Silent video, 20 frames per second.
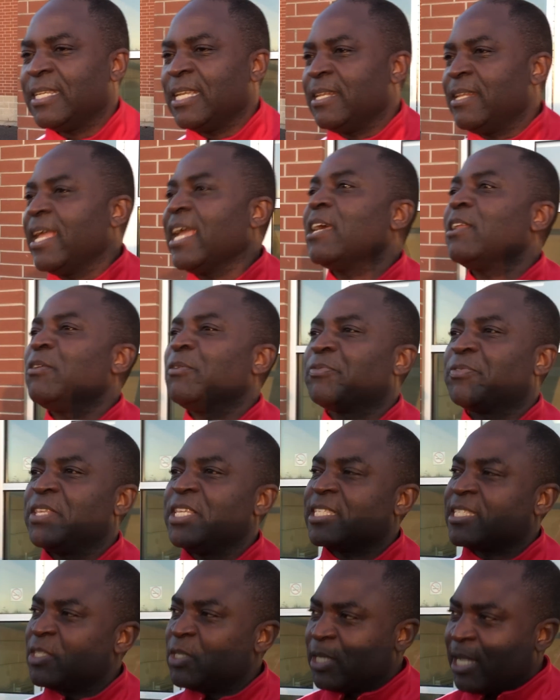He had heard of
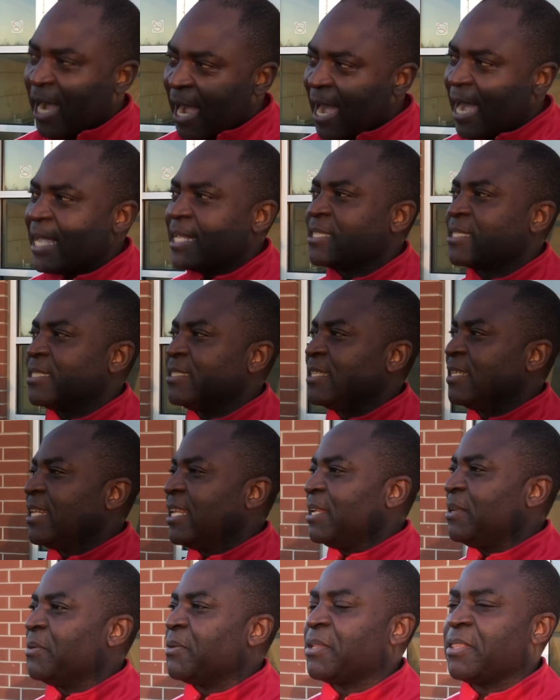these guys in
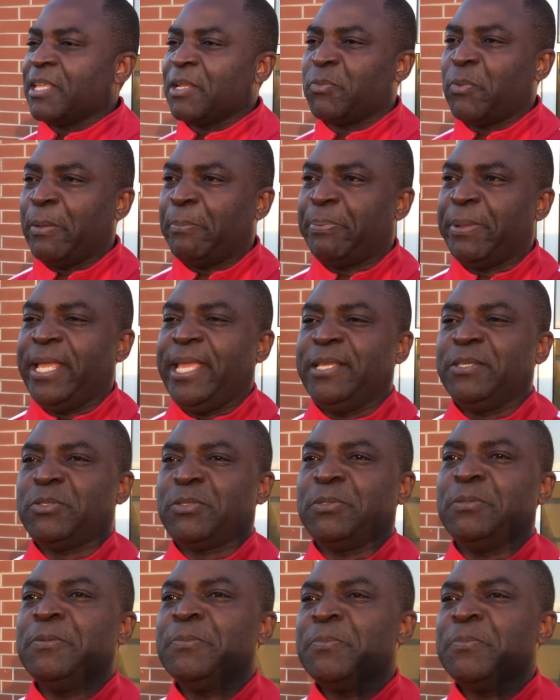Glenora that were playing